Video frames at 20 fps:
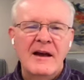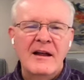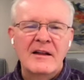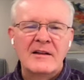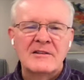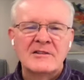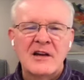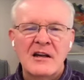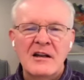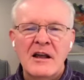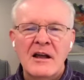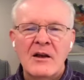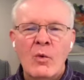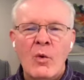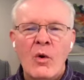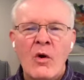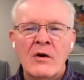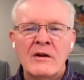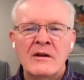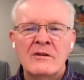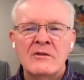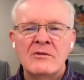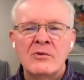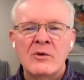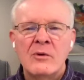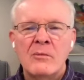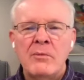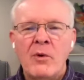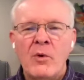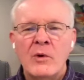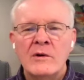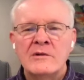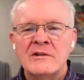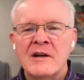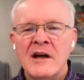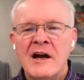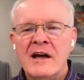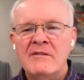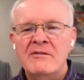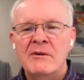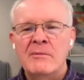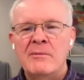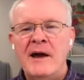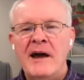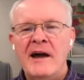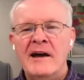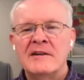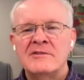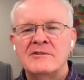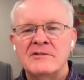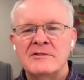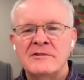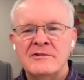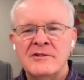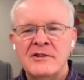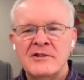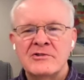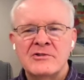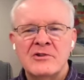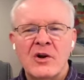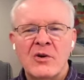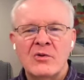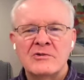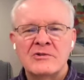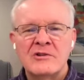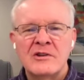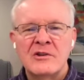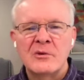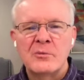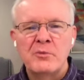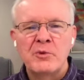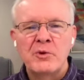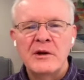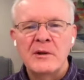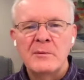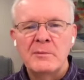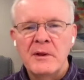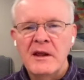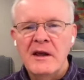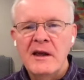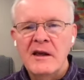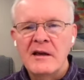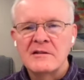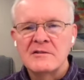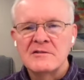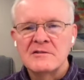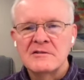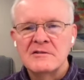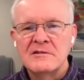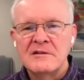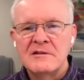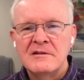It's kind of like walking through a poison ivy patch and just noticing the pretty plants.